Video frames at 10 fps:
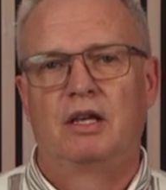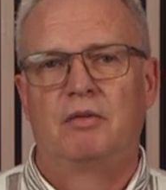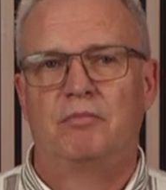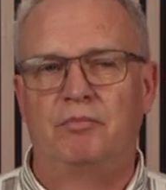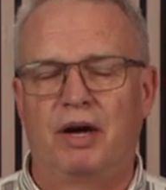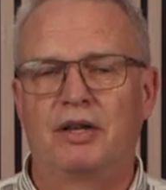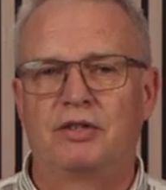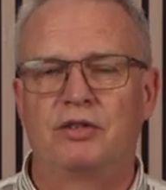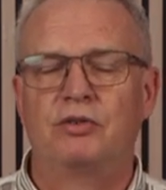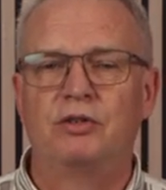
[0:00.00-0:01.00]
but
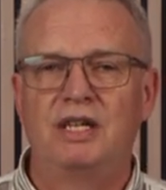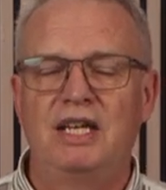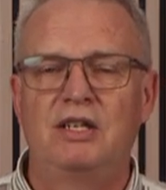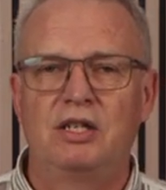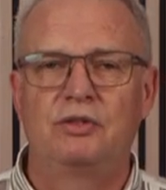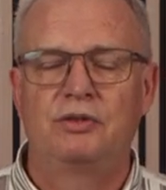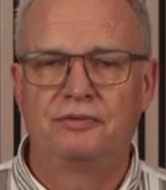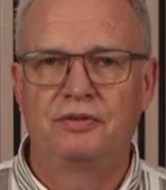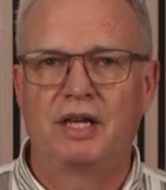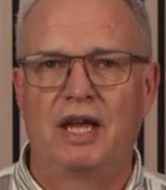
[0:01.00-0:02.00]
you need to
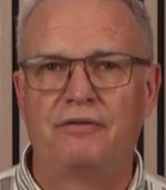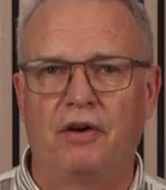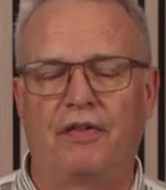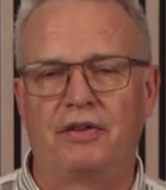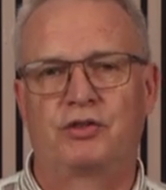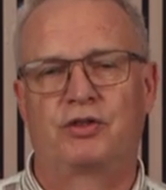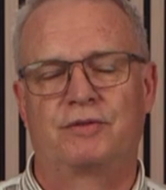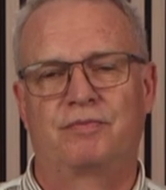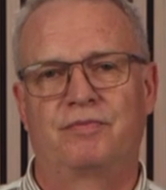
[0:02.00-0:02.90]
forgive others.